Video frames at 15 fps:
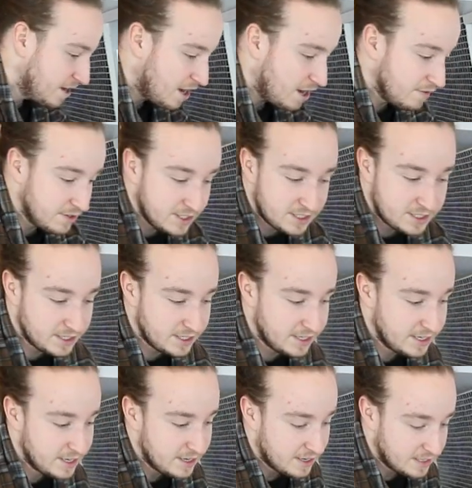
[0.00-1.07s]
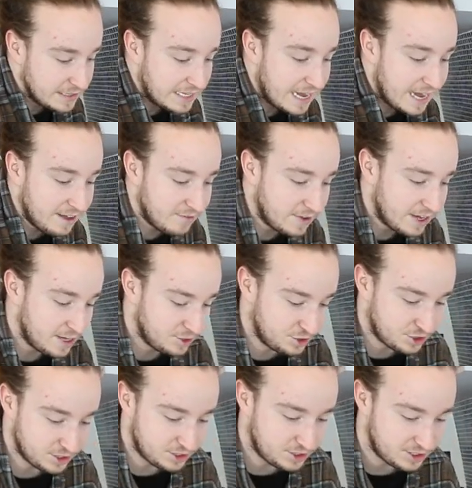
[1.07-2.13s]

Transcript: Obviously, live edge